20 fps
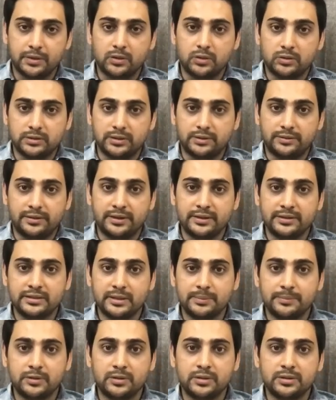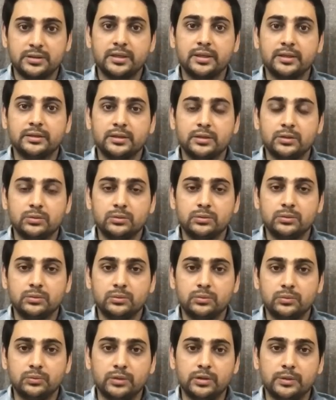because the things I'm going to tell
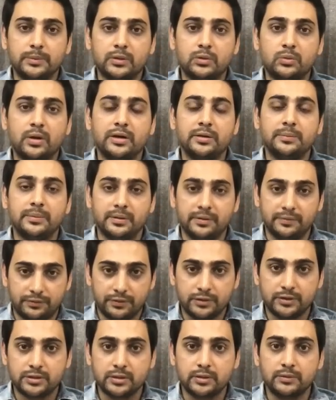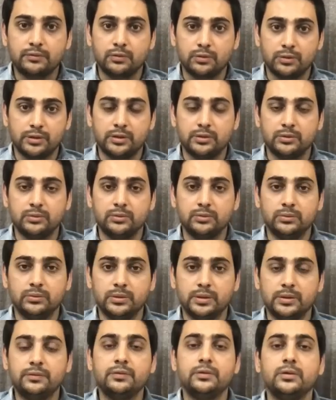you will be quite beneficial for you
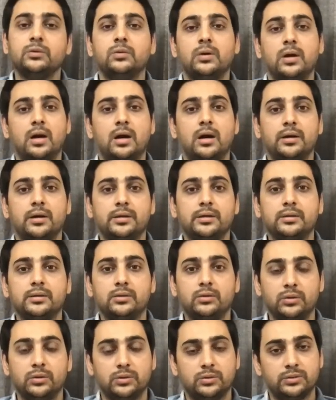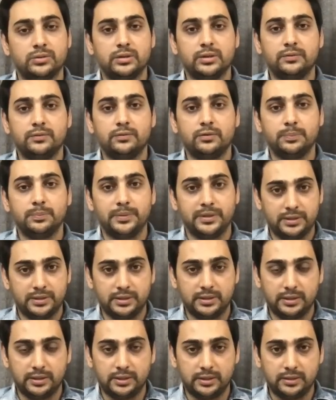if you are going to sit for
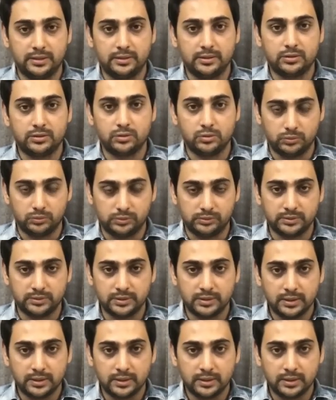PTE soon.